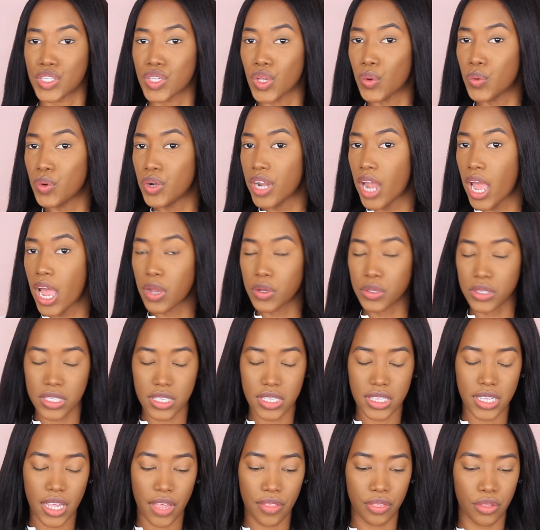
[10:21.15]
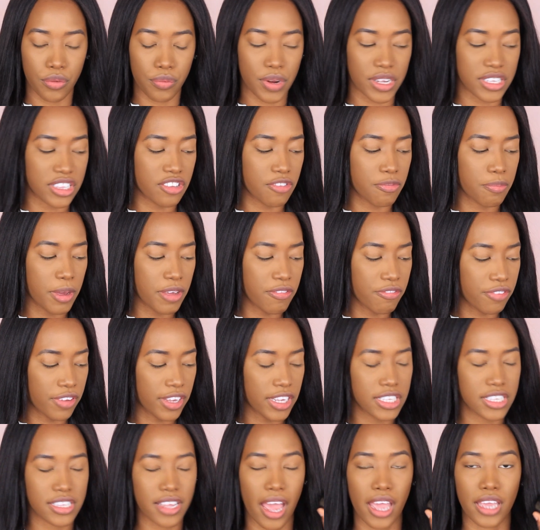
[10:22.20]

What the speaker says: so now to set the rest of my face,